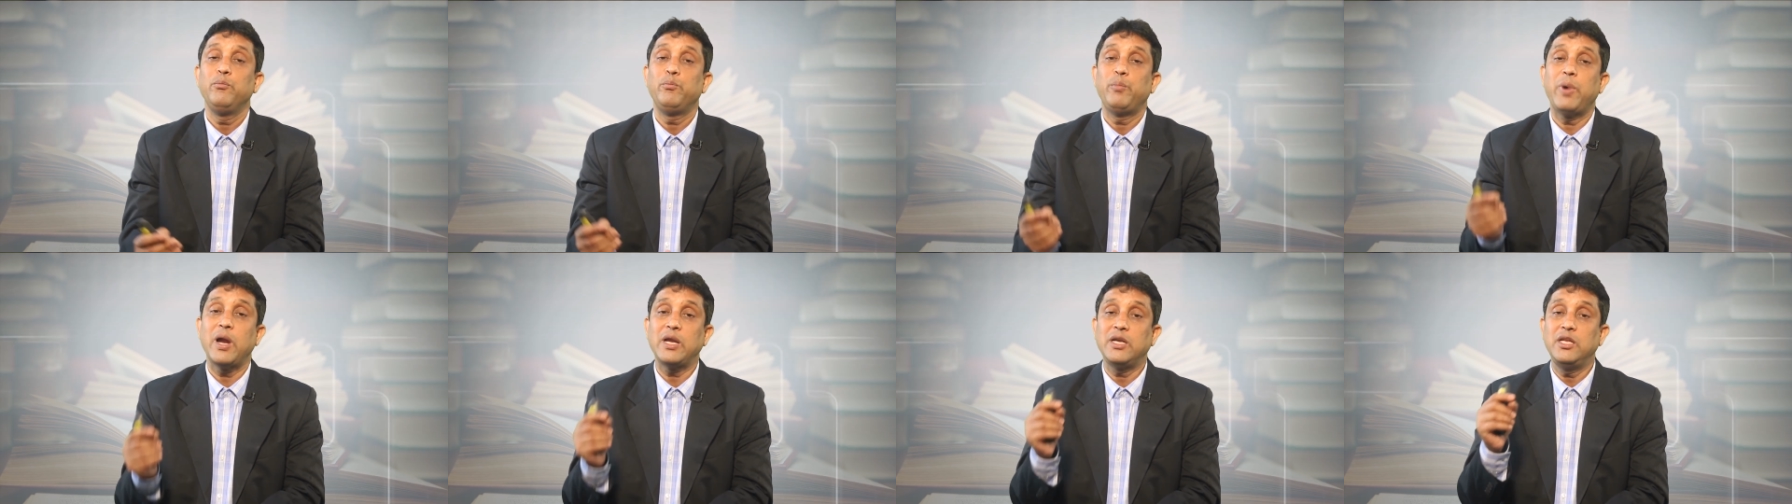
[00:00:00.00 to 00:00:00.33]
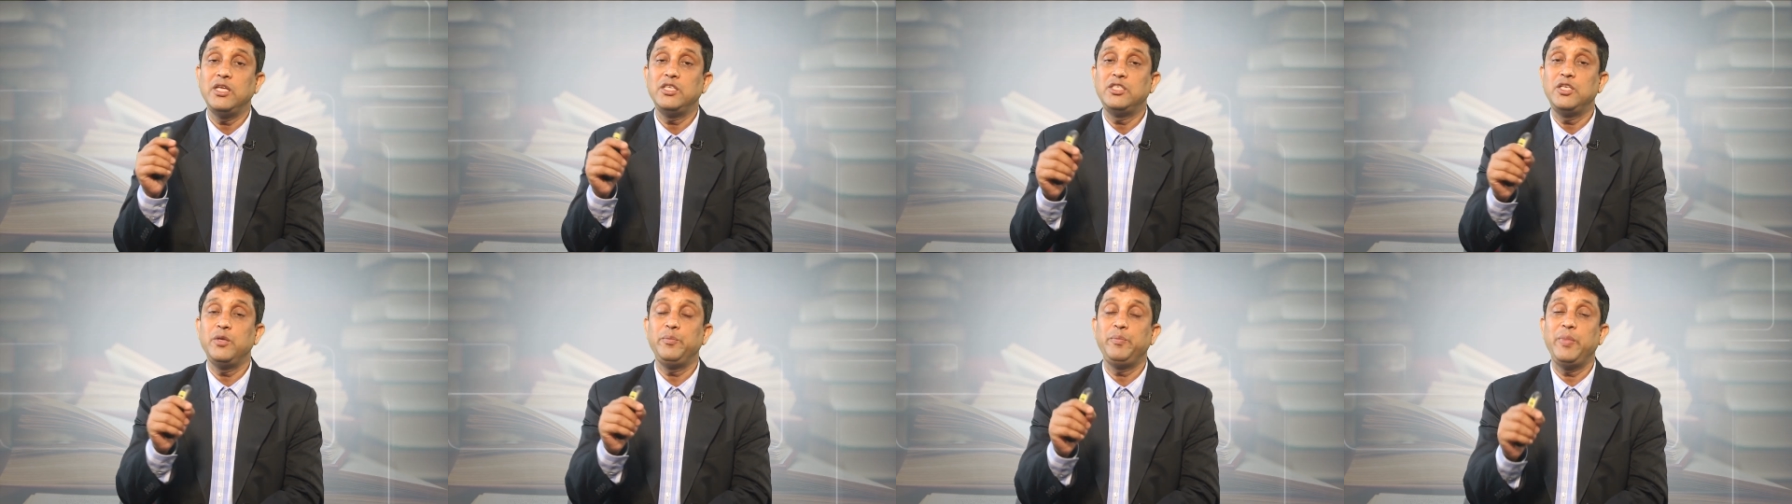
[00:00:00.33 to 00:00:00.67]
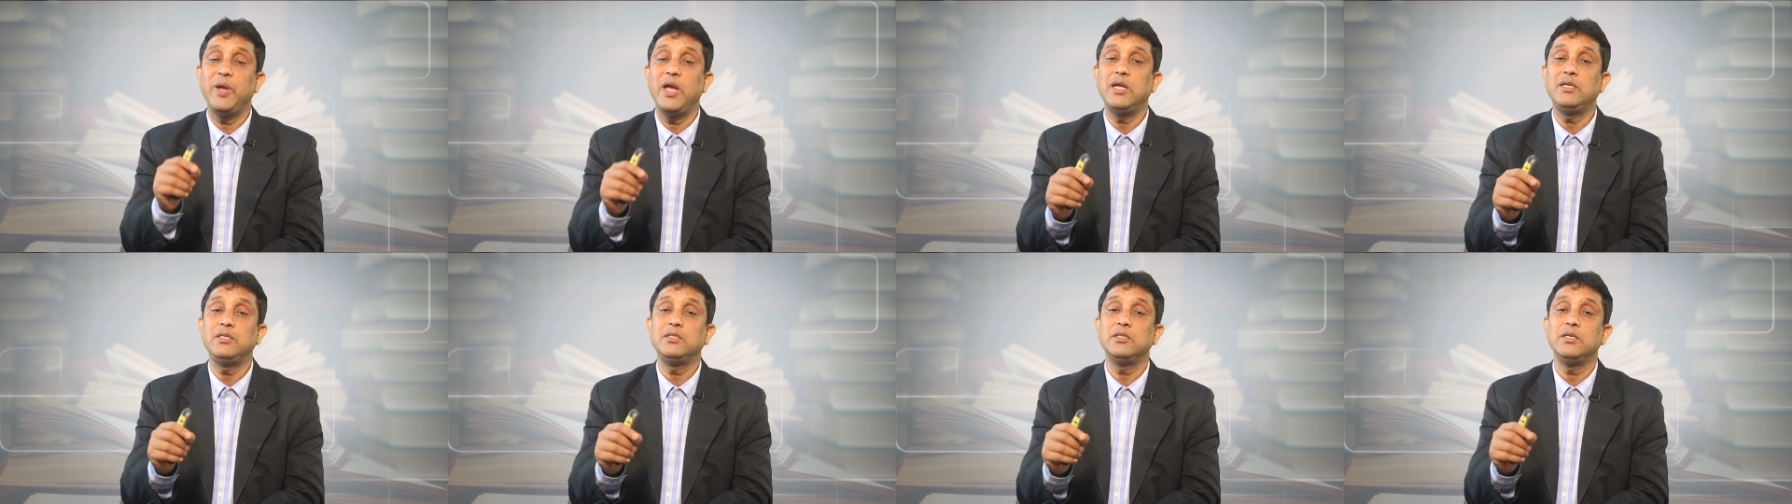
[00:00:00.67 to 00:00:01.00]

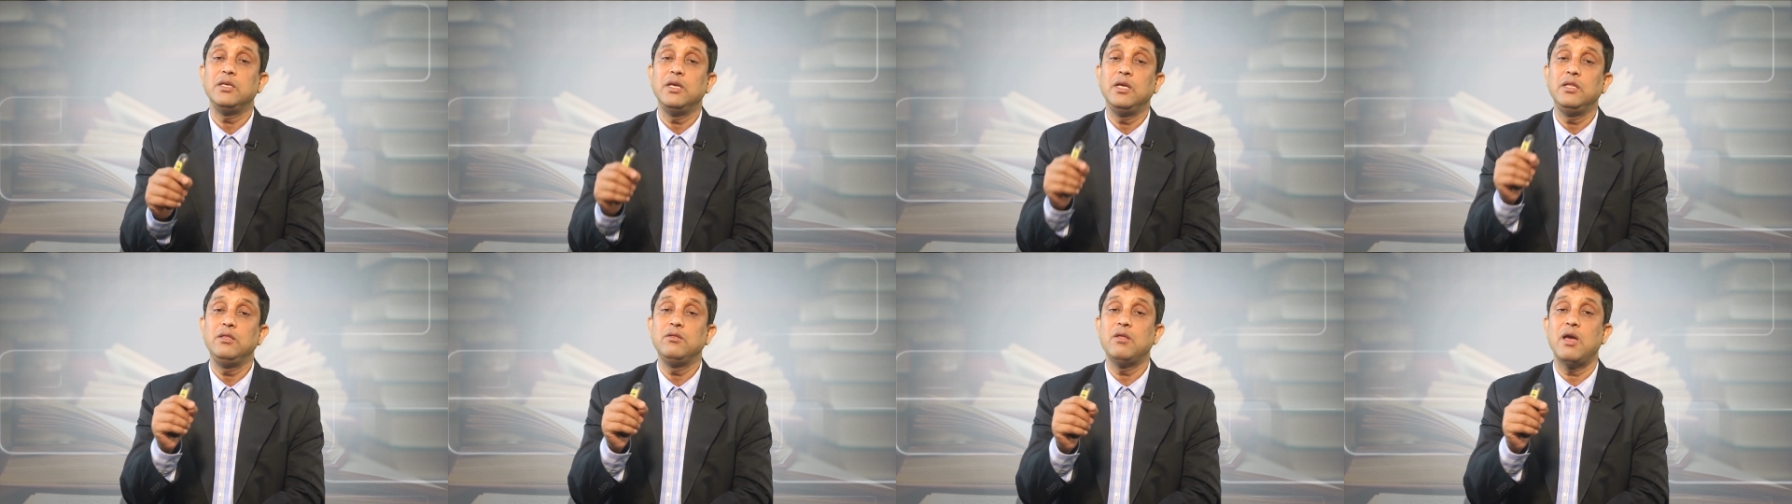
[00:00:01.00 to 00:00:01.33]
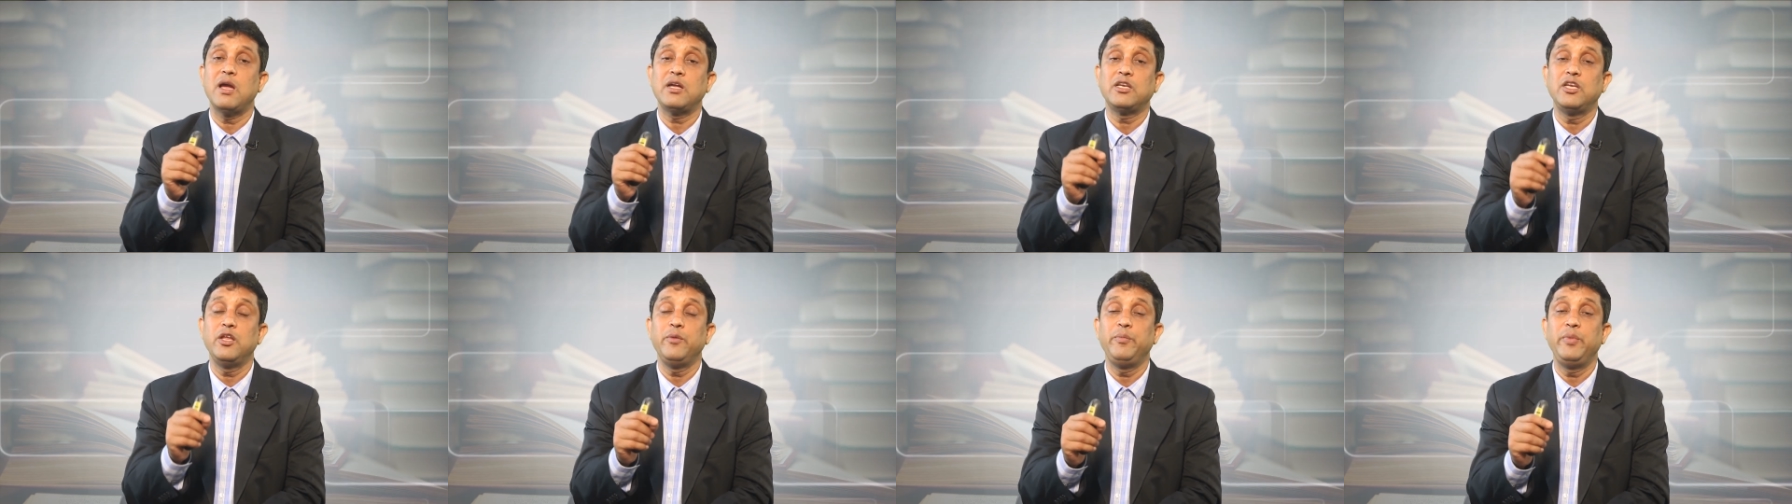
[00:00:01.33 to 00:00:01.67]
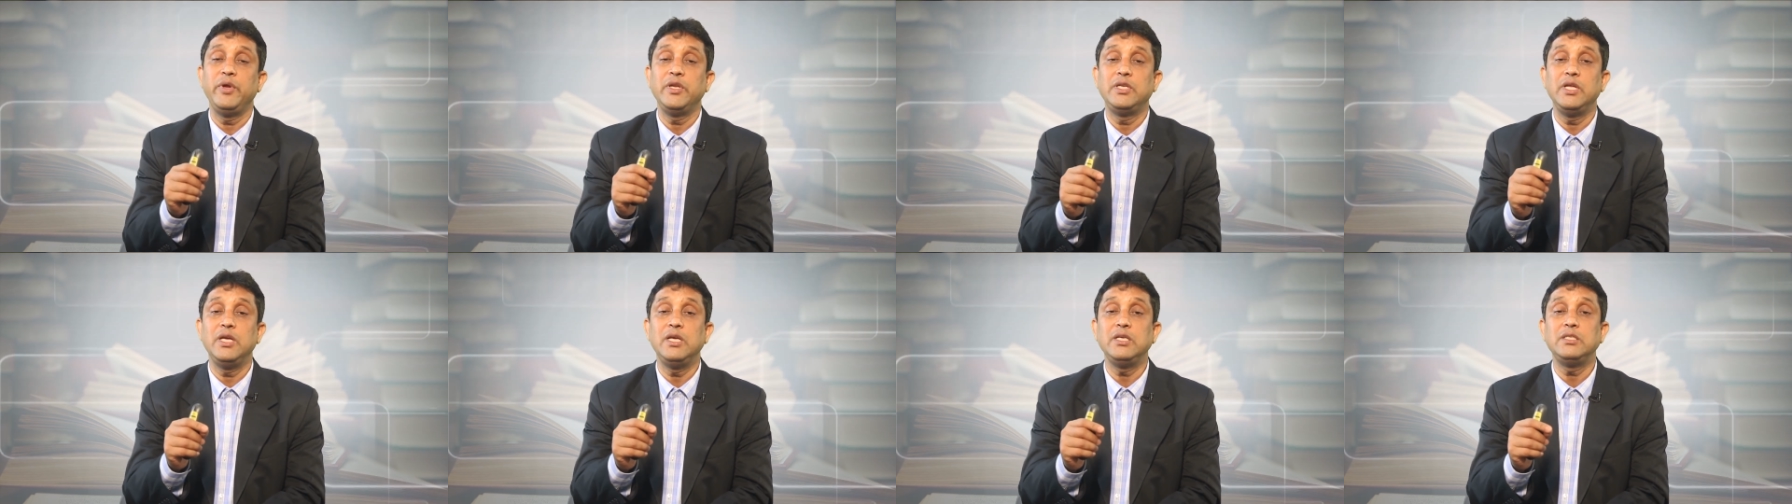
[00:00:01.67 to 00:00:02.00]
participate in the
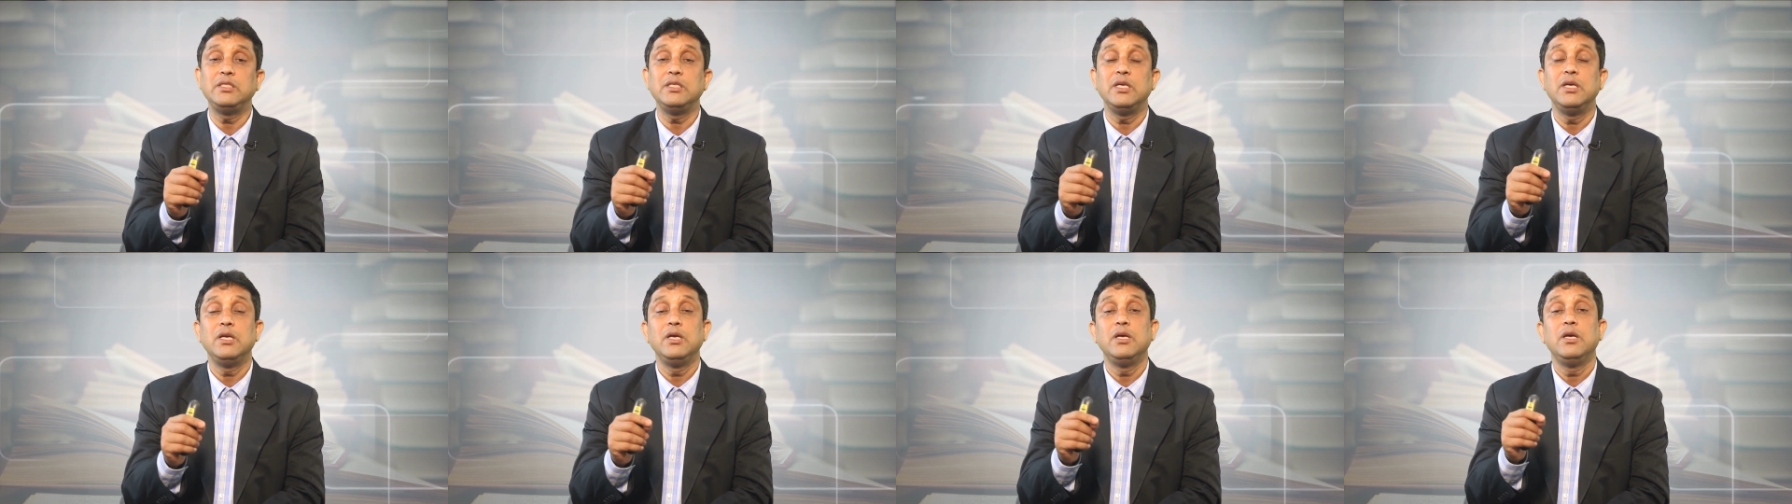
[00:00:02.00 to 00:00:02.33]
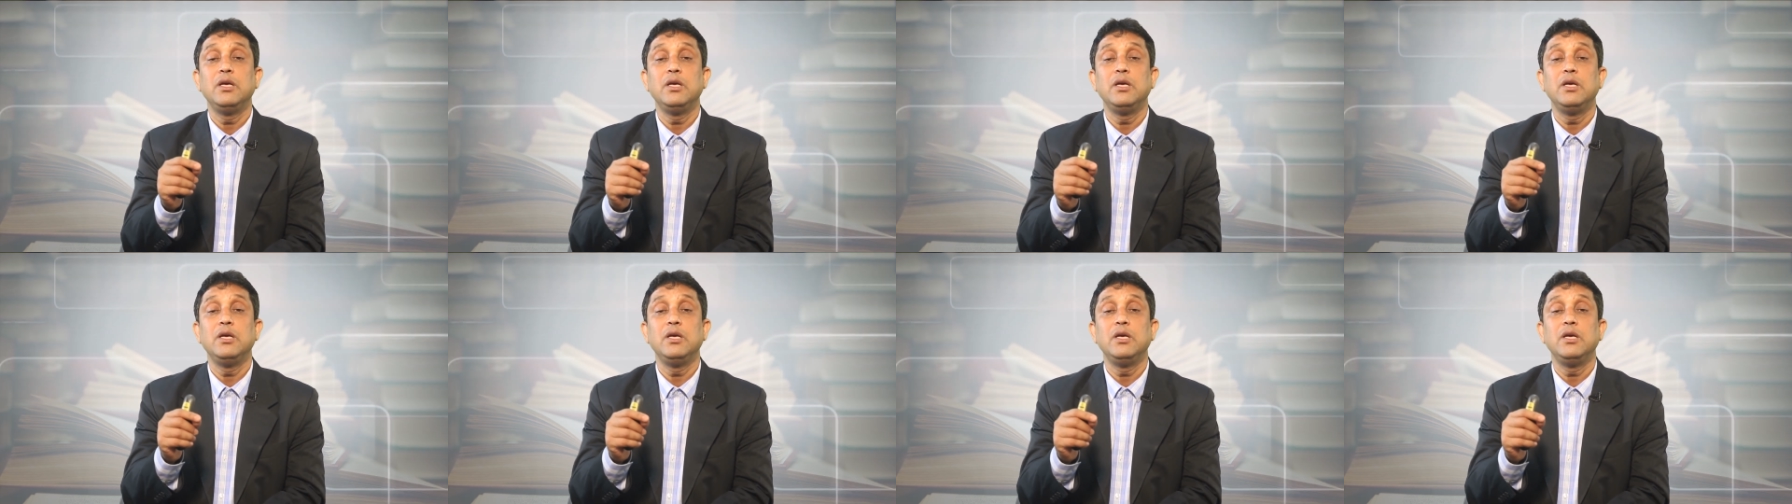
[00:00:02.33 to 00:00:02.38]
activities